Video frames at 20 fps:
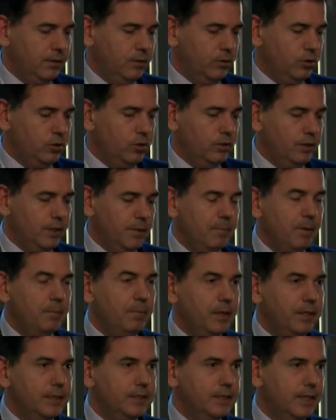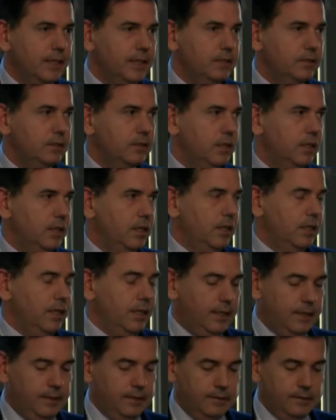also in the member states.
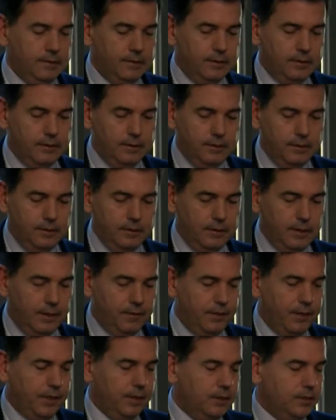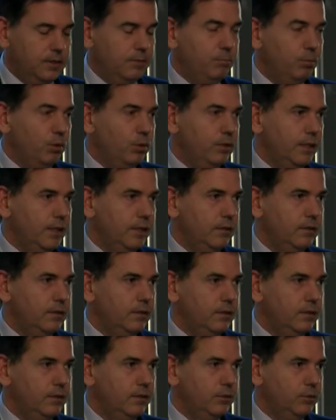And I think it's important
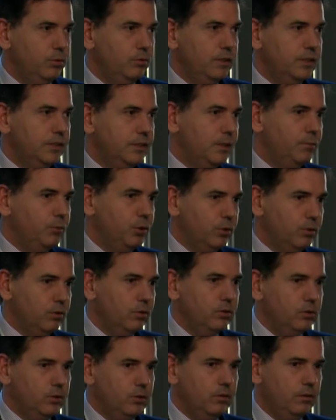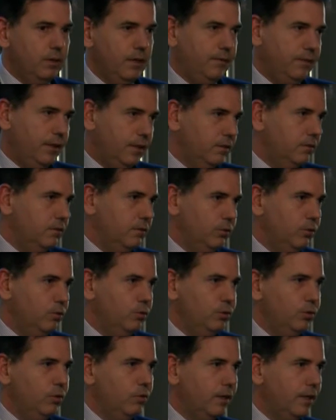to distribute also. I think you
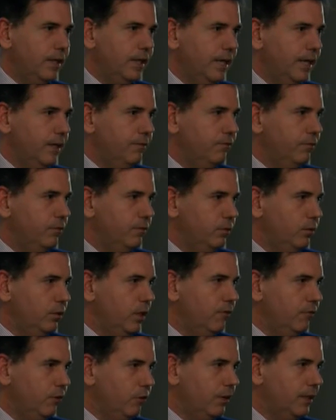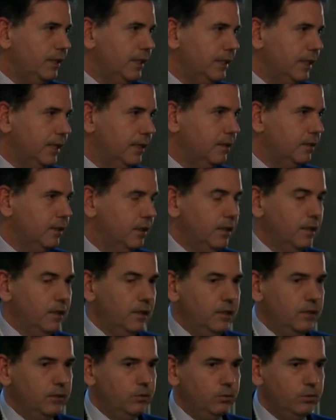have already done
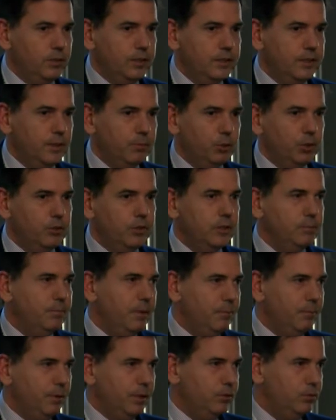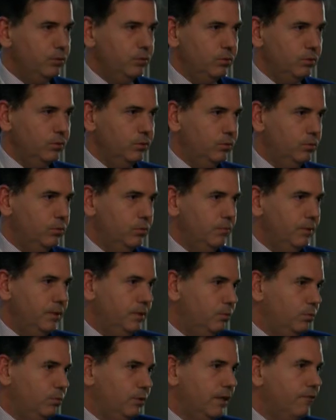to distribute this paper to
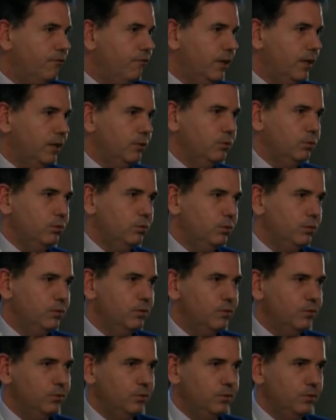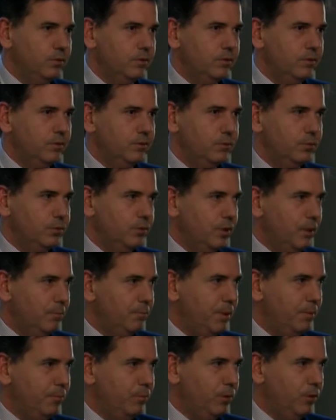DEFRA, to other
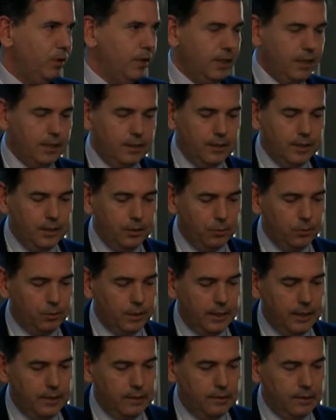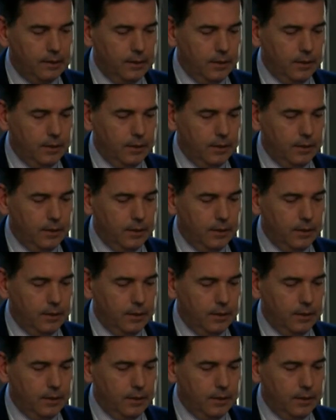people here in the UK.